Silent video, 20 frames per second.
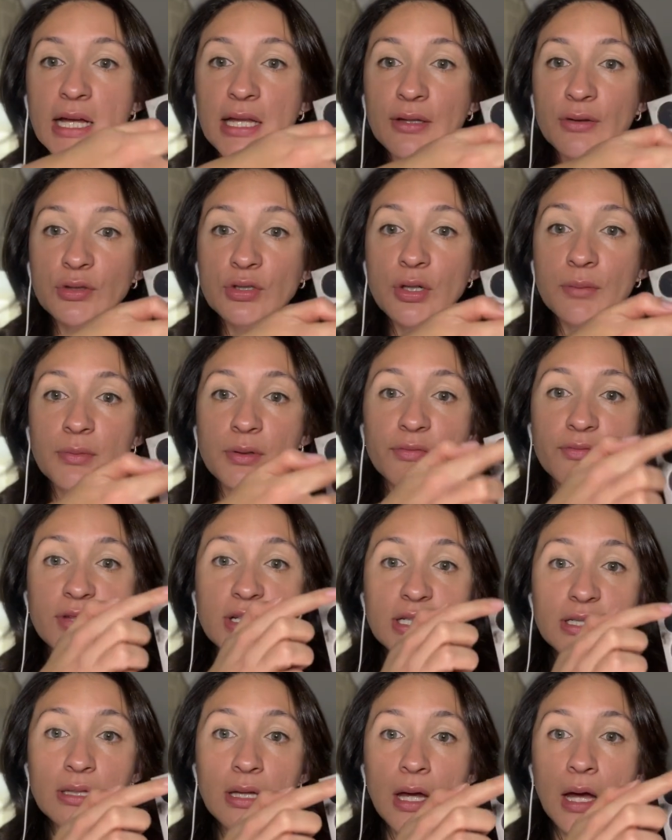some of
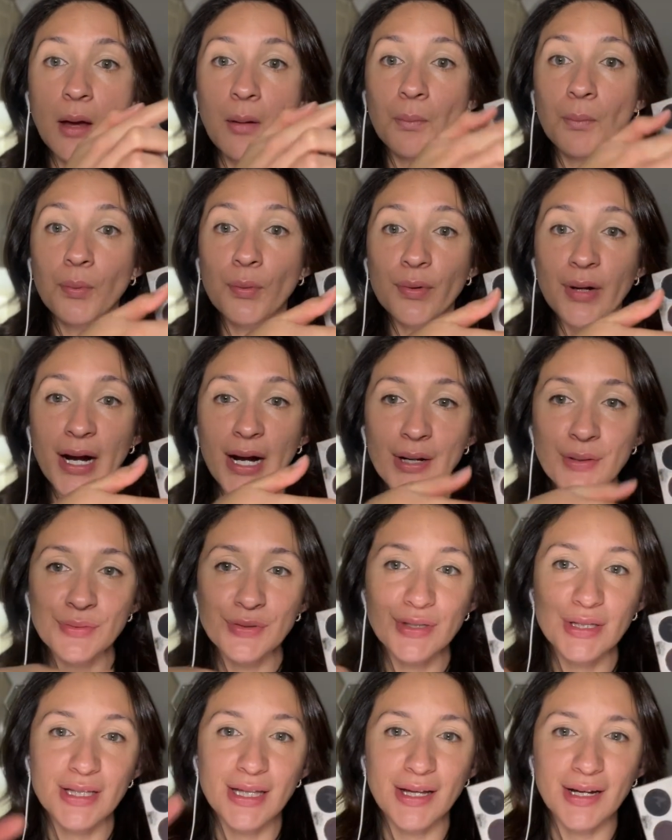these browns
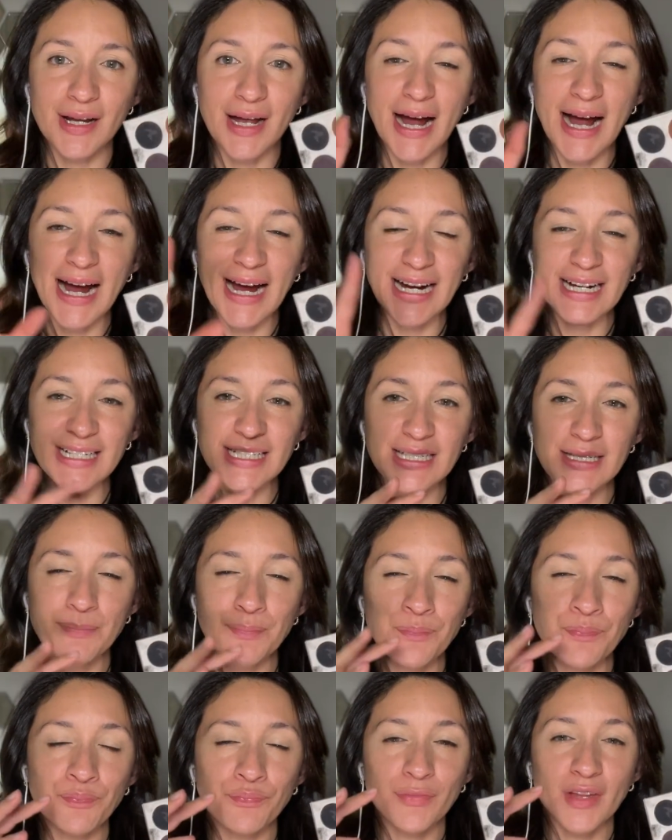that has
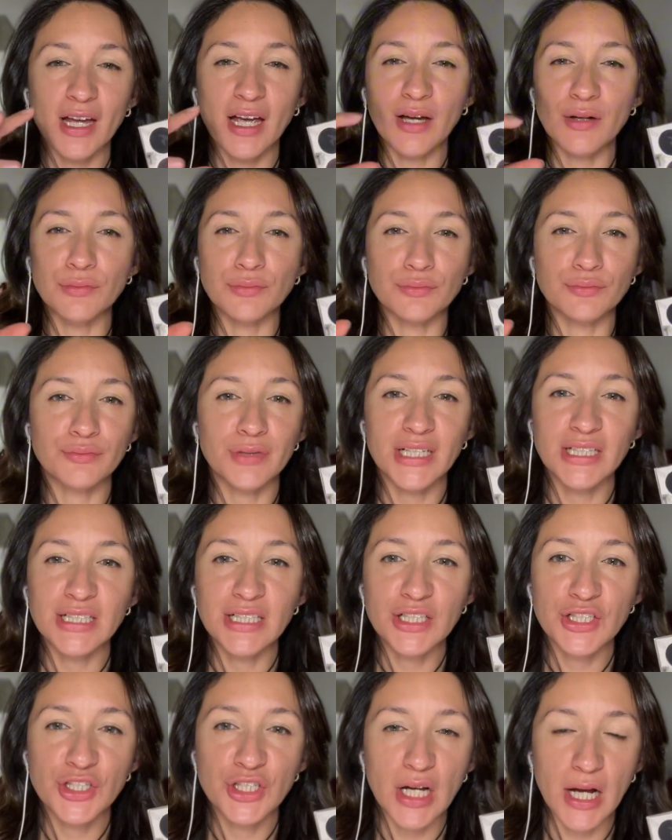a
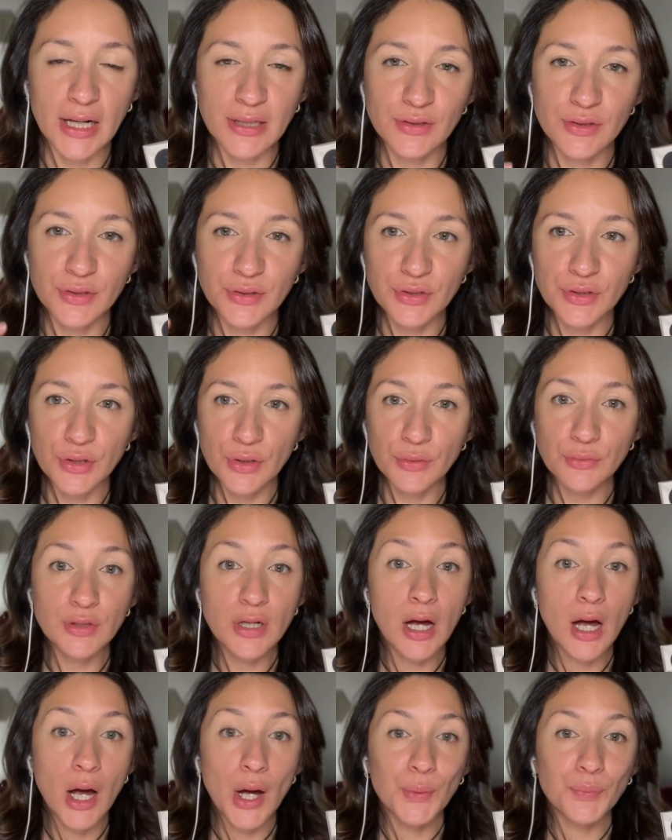reddish undertone,
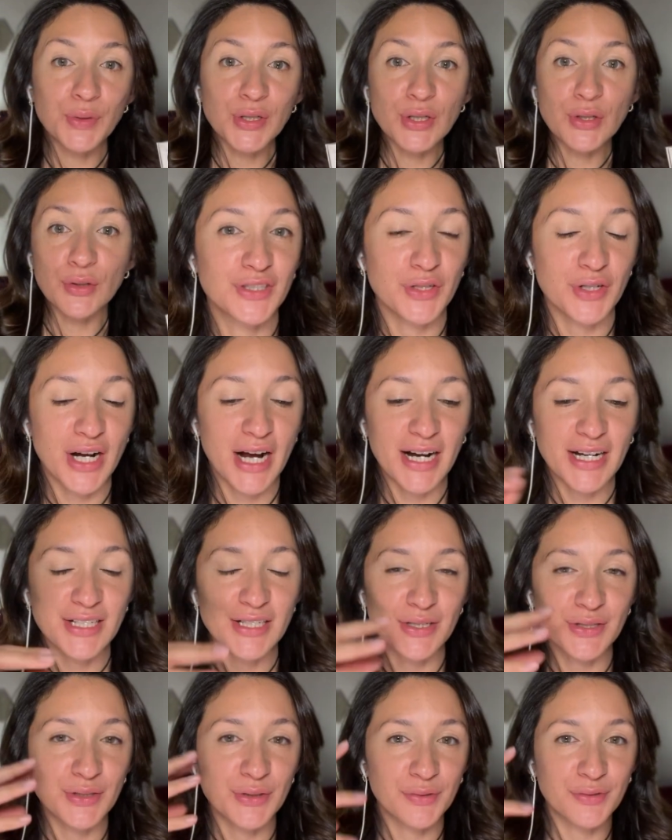because your eyes
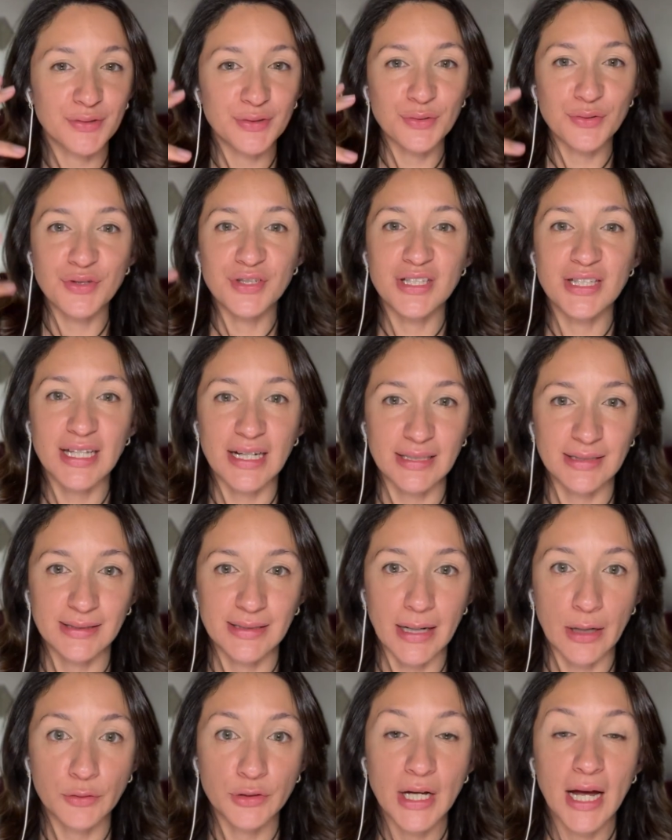are going to stand
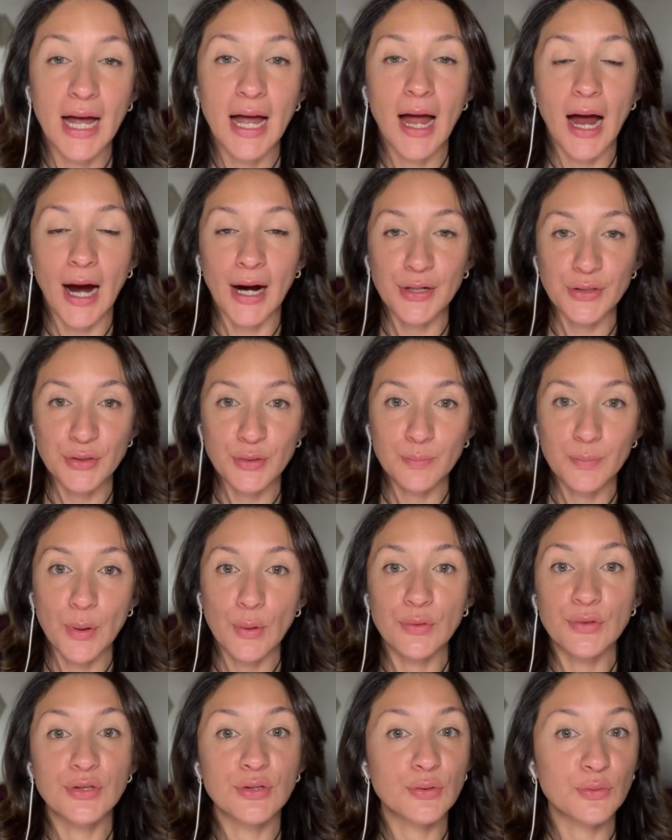out as
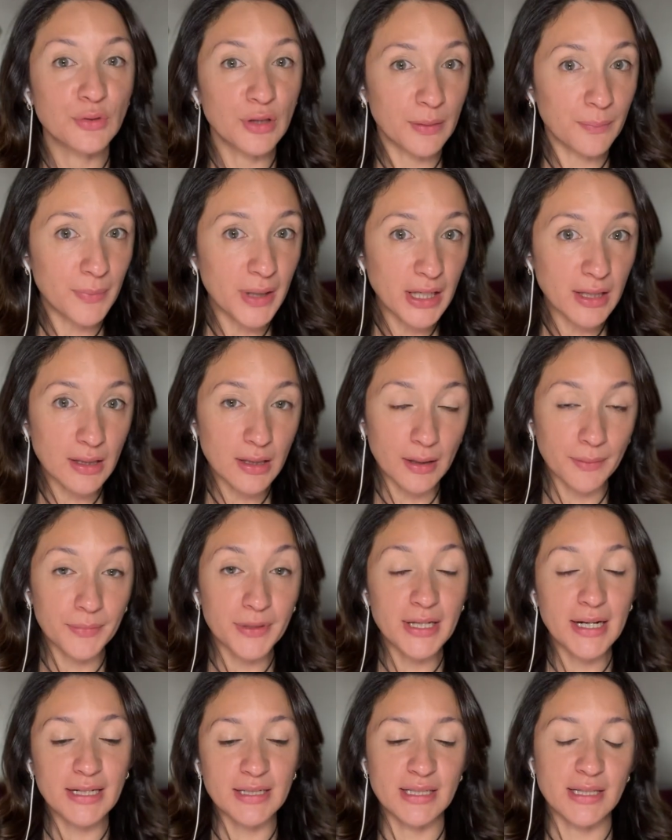opposed to the makeup.
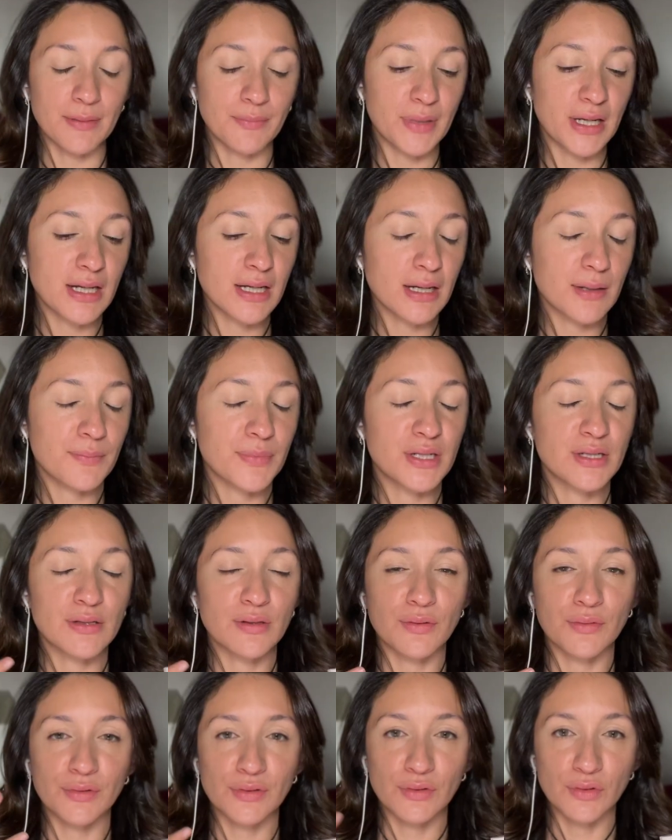Yes, the makeup is
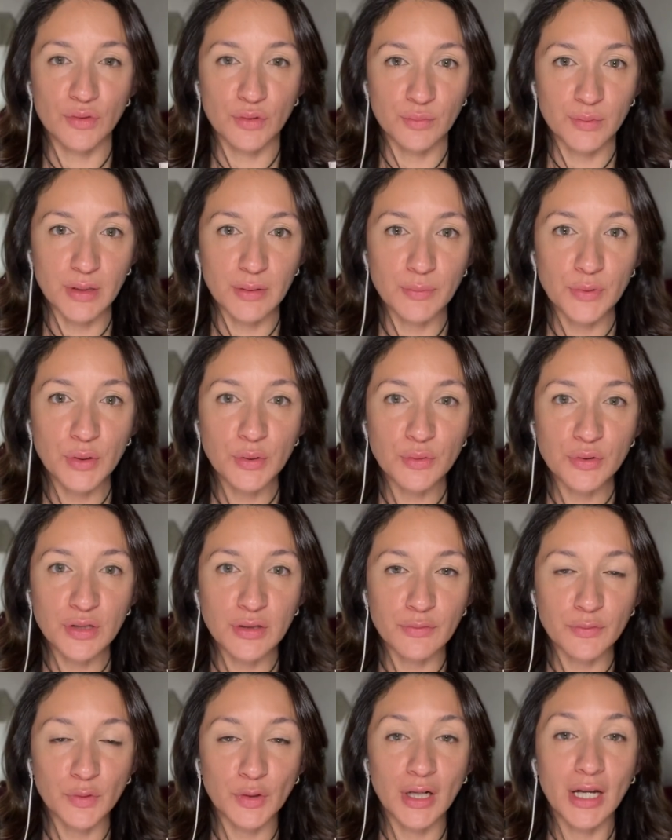going to be
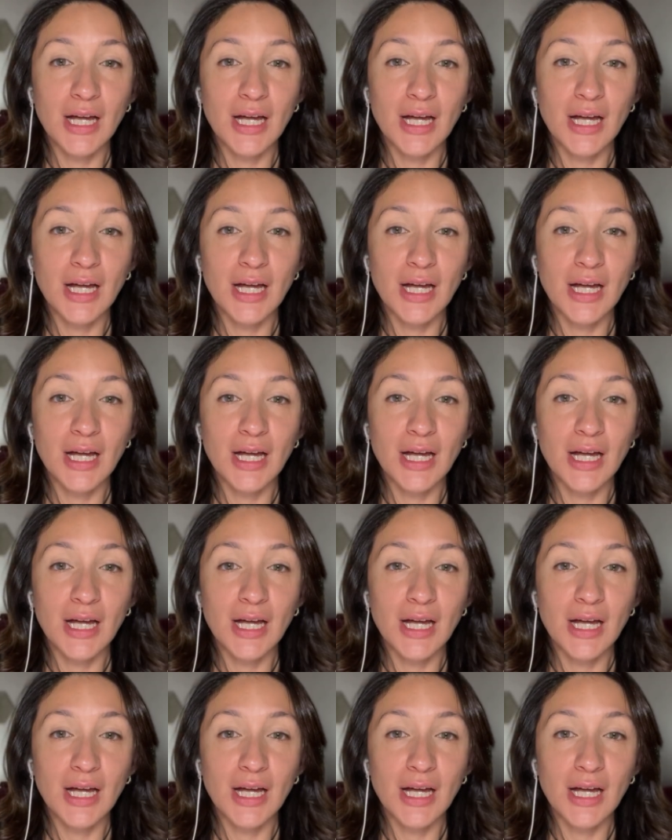beautiful,